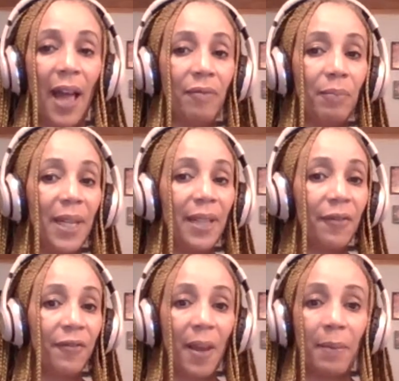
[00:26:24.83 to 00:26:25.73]
I've met
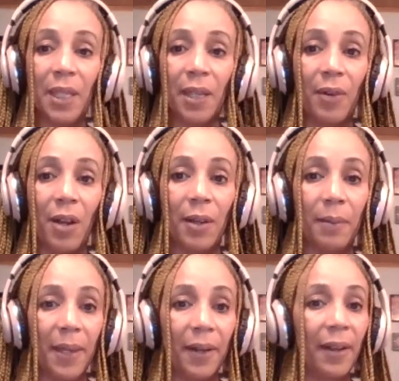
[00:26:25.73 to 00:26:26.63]
the family around
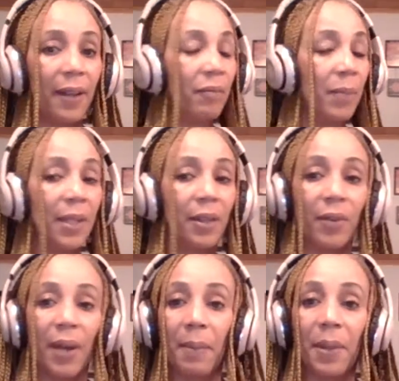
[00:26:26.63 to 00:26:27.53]
Amaria. I've met the
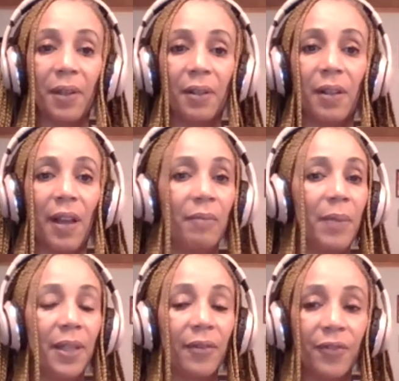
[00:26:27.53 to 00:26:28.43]
grandmother. I've
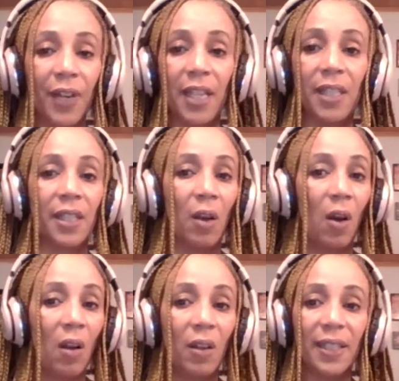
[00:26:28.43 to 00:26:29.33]
met the friends, the
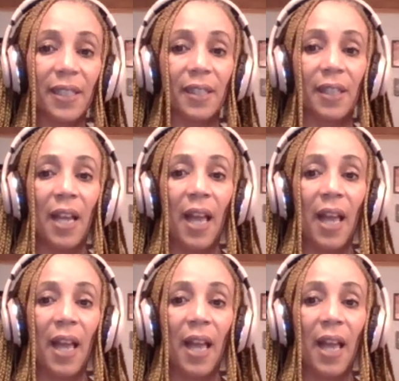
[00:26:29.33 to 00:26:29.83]
aunts.